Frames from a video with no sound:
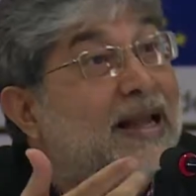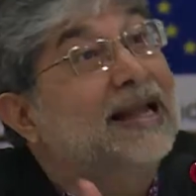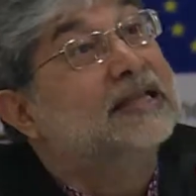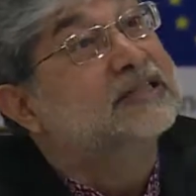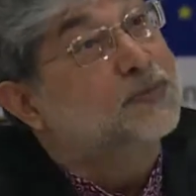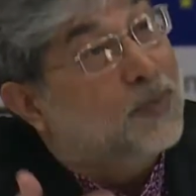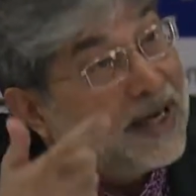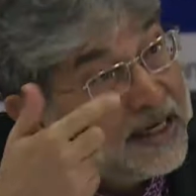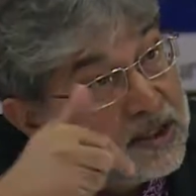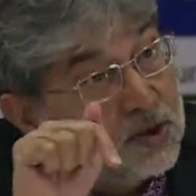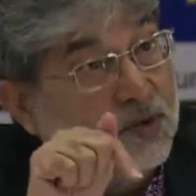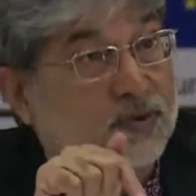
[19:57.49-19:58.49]
In
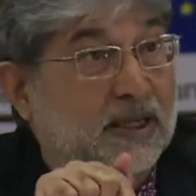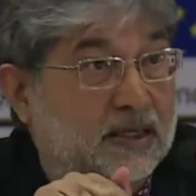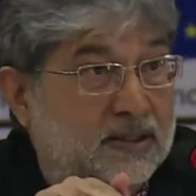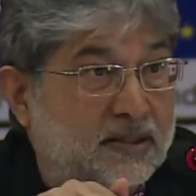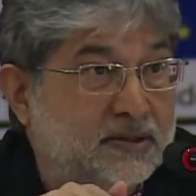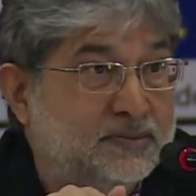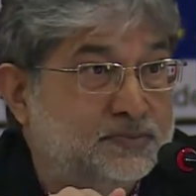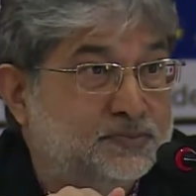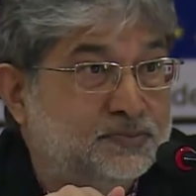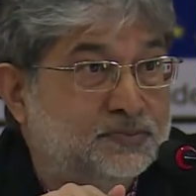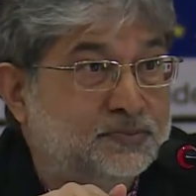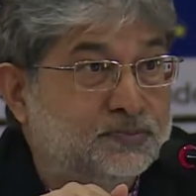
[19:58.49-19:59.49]
spite of that,
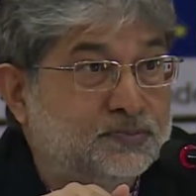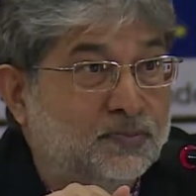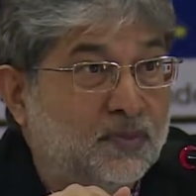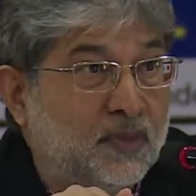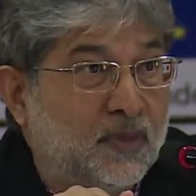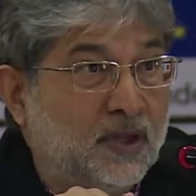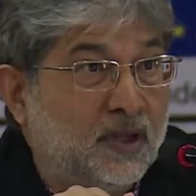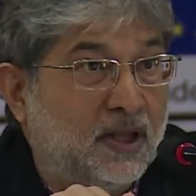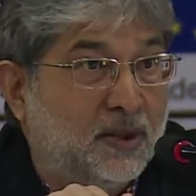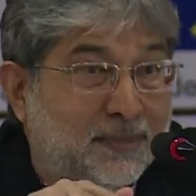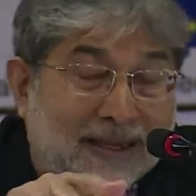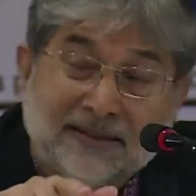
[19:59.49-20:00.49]

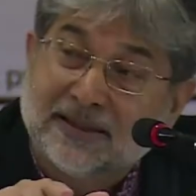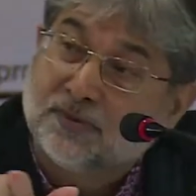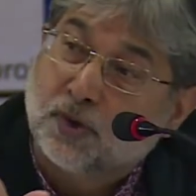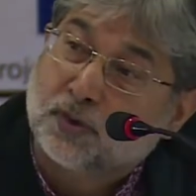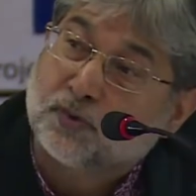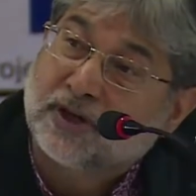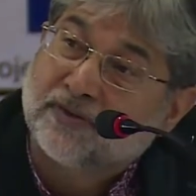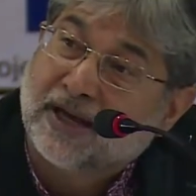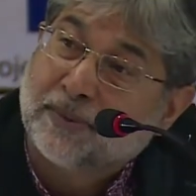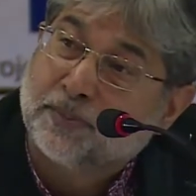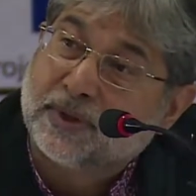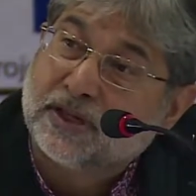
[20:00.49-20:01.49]
imagine what would have
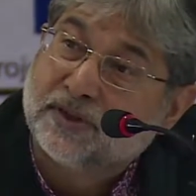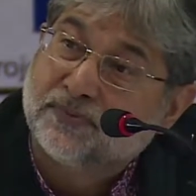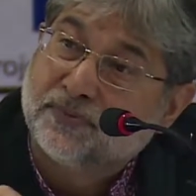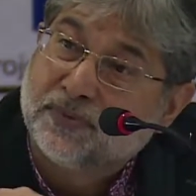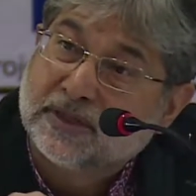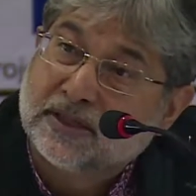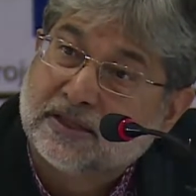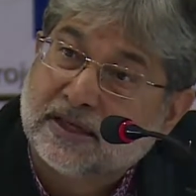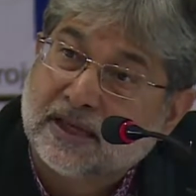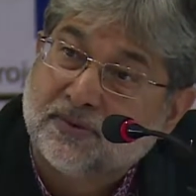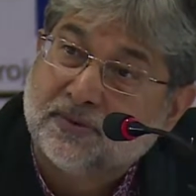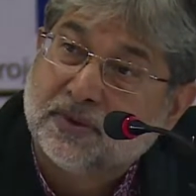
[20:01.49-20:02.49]
happened if we didn't
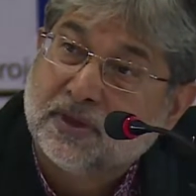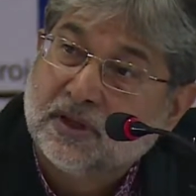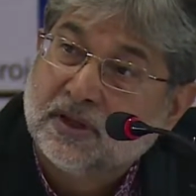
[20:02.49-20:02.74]
have